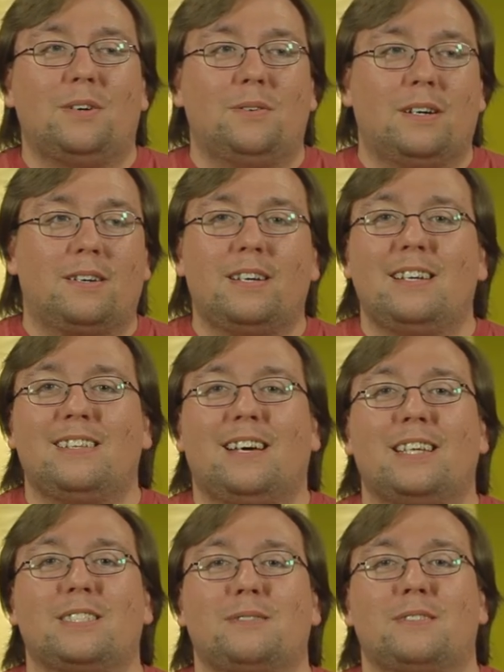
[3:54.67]
Well,
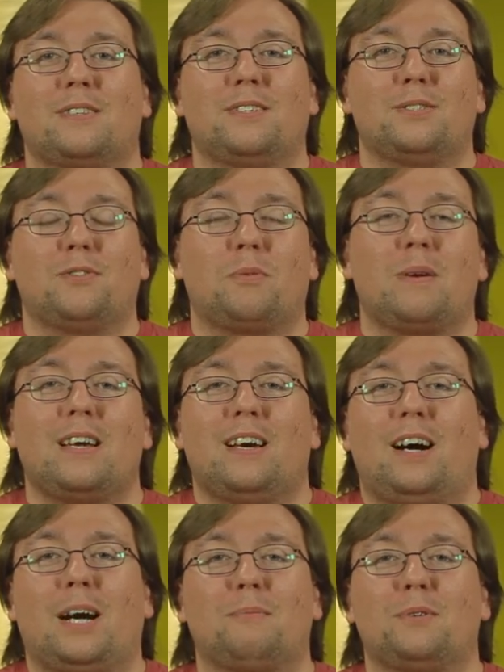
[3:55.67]
that's going to do it for me.
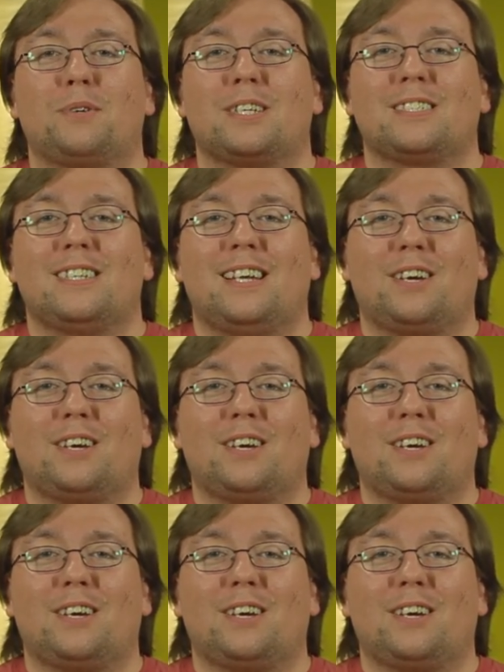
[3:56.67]
I'm Lucas.